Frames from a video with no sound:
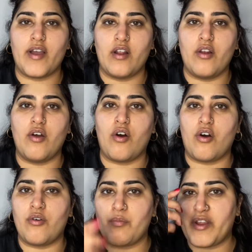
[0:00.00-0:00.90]
lot
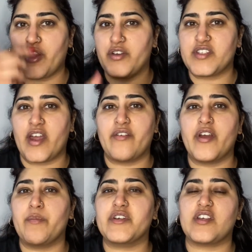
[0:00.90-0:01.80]
on my nose
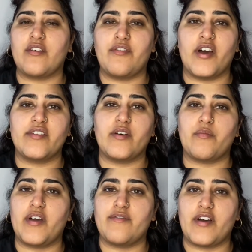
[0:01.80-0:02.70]
area because I find that
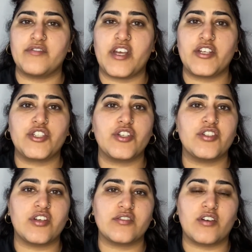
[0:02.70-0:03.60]
my foundation
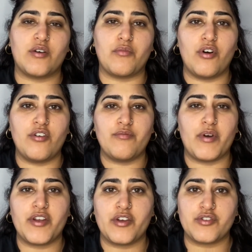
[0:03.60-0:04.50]
does come off
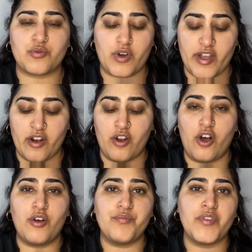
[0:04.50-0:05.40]
my nose quite a
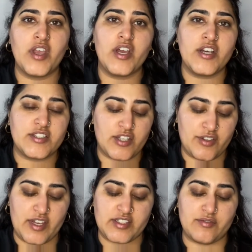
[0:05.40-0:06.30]
lot. So
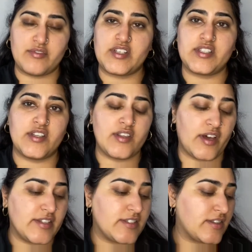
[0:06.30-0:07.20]
that's the reason that
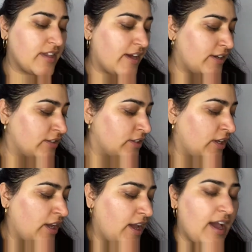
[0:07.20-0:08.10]
I did that.
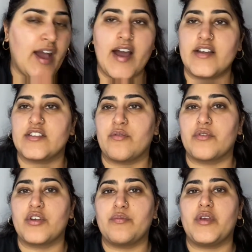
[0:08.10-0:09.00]
And I'm
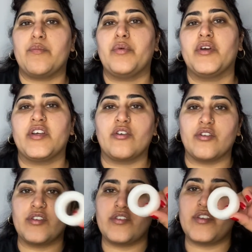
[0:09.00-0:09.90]
going to be putting
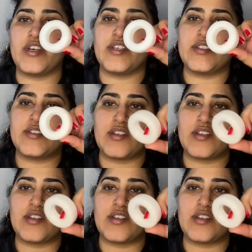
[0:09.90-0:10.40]
on this